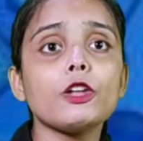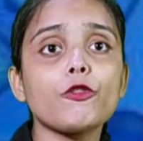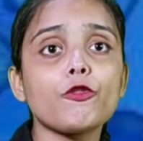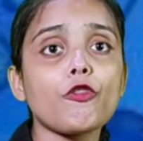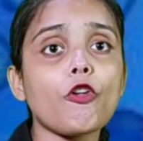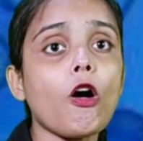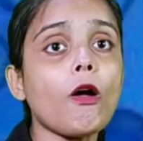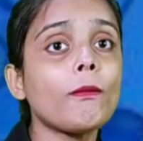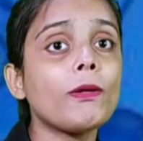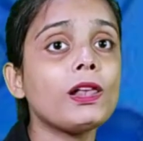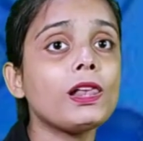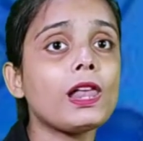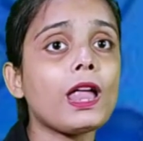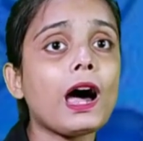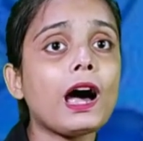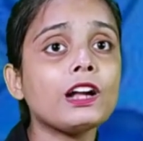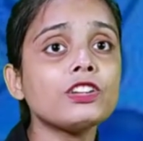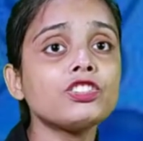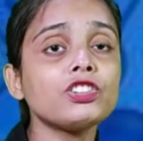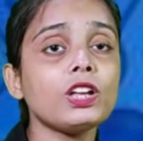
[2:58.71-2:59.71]
It forms a
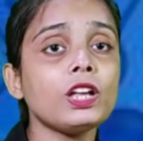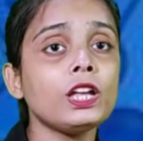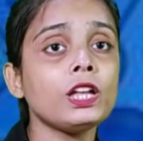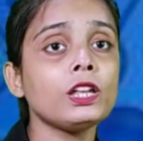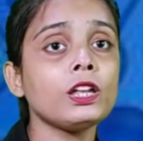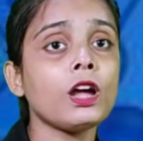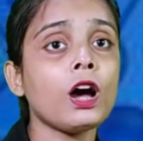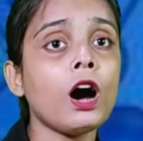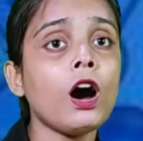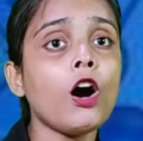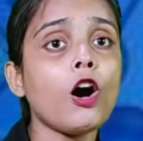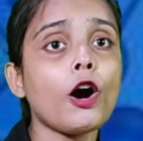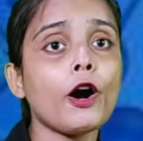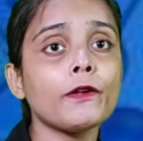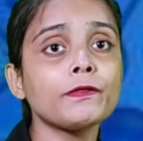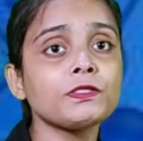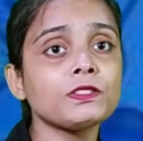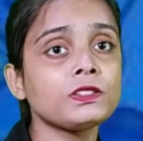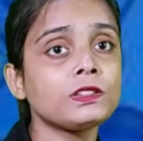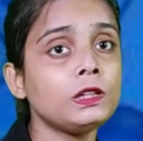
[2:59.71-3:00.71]
large area
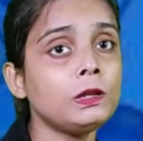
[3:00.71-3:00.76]
of